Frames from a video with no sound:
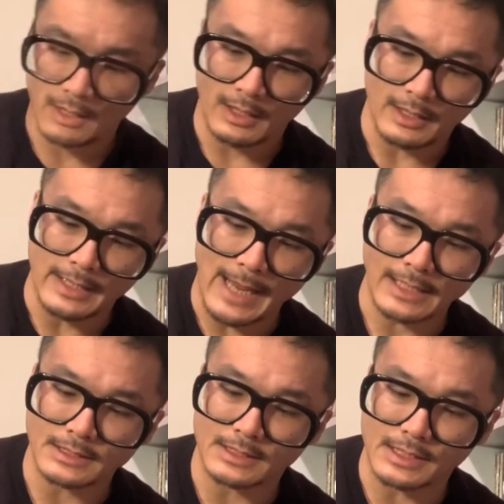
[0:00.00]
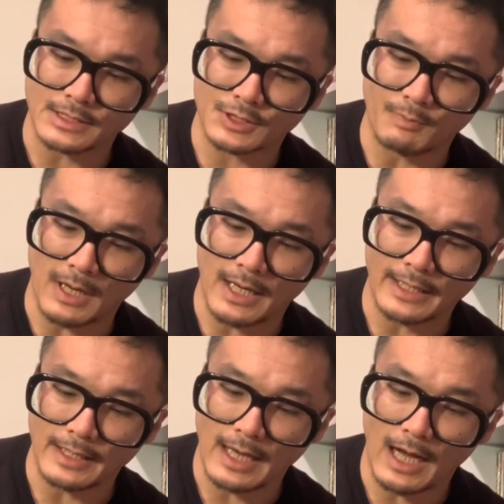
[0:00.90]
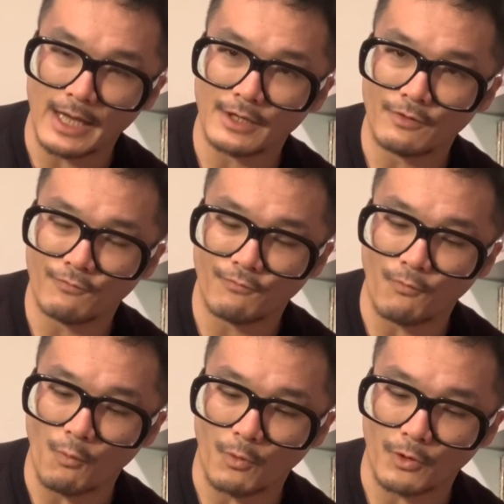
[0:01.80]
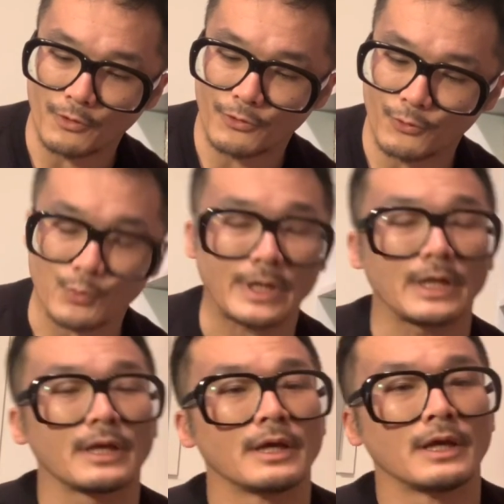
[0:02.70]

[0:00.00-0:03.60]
Next is Spine 943.